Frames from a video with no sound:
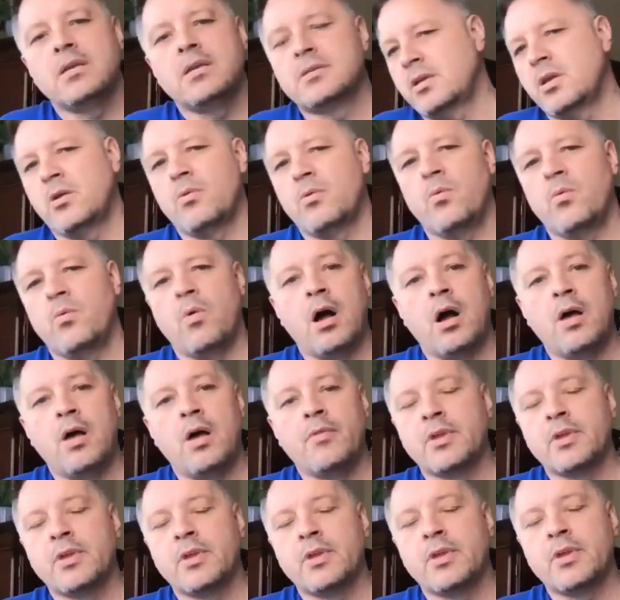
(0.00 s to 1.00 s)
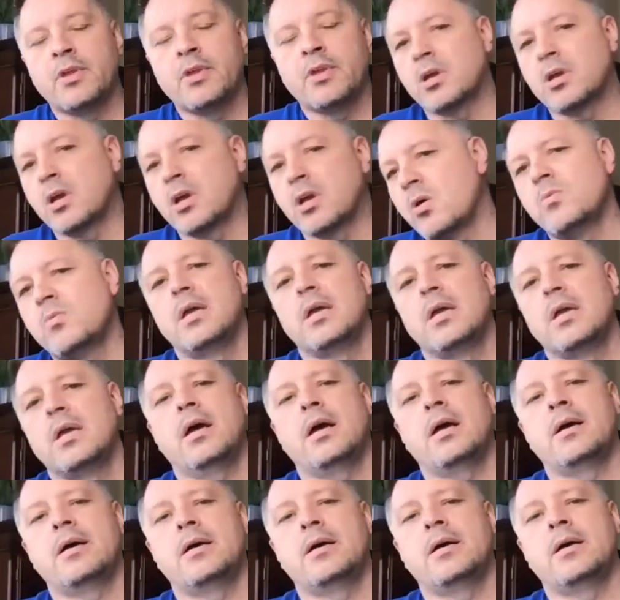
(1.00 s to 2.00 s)
you know, on the go.
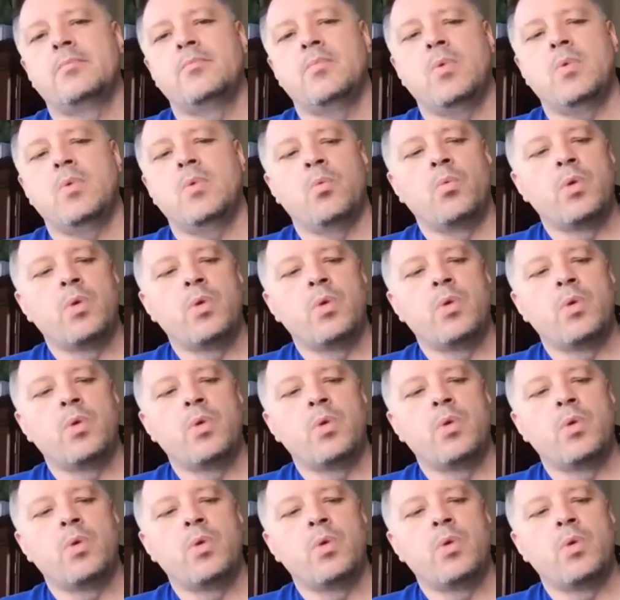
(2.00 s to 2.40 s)
Um,